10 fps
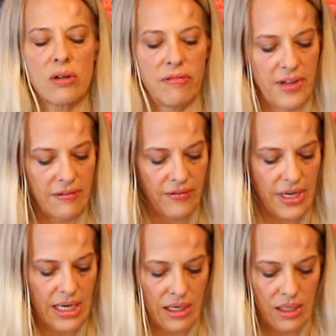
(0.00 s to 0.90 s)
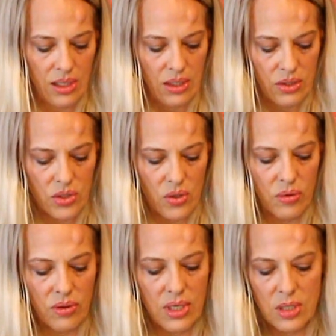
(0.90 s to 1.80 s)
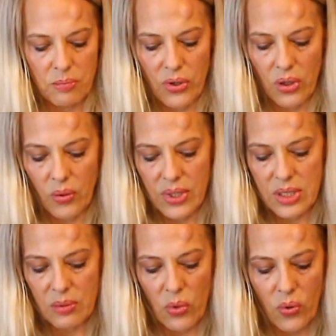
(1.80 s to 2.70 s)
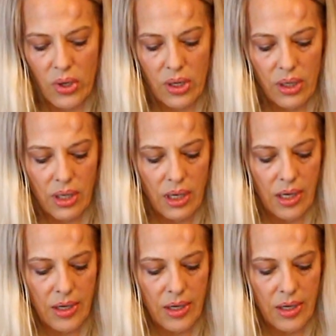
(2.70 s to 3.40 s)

sort of fit funny. So this book was more